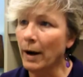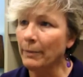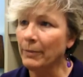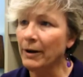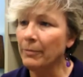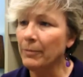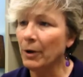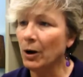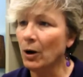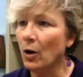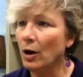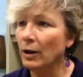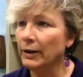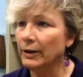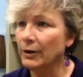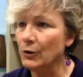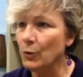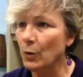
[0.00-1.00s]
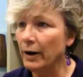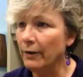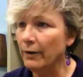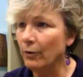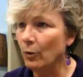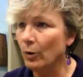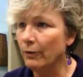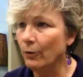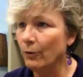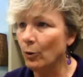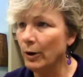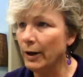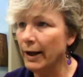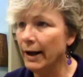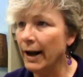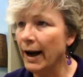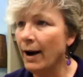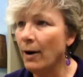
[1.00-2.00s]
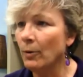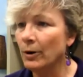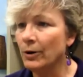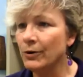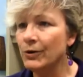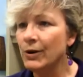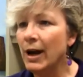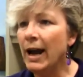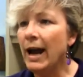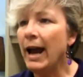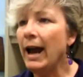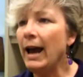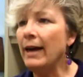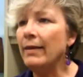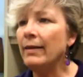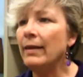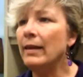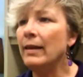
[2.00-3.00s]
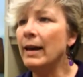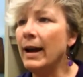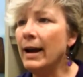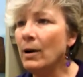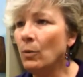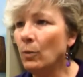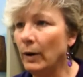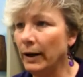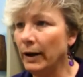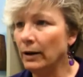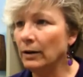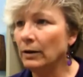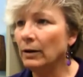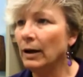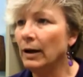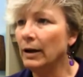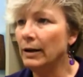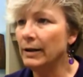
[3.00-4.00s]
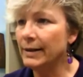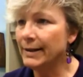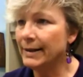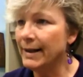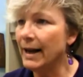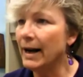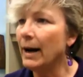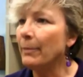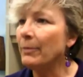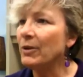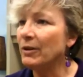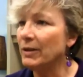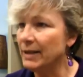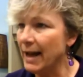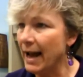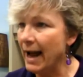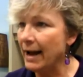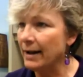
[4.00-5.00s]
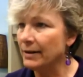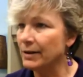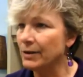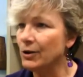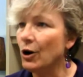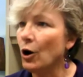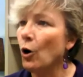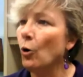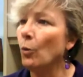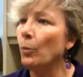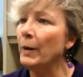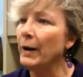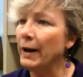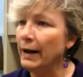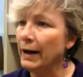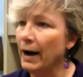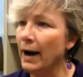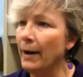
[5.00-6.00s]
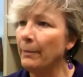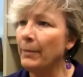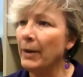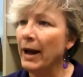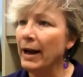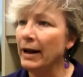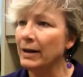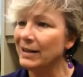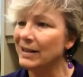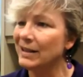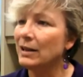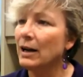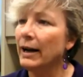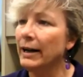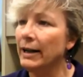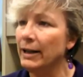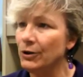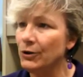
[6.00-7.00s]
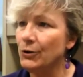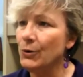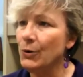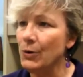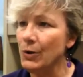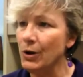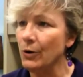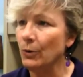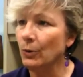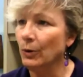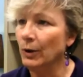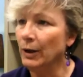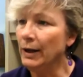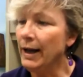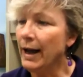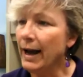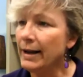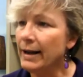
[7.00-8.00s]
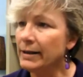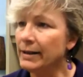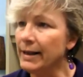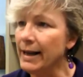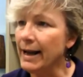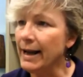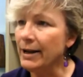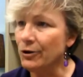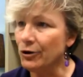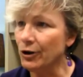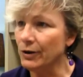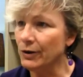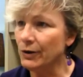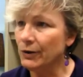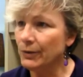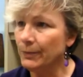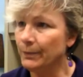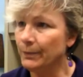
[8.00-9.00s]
up. Give them a call in 24 to 48 hours, and they will set up the task to open it up and assign it to you as the agent.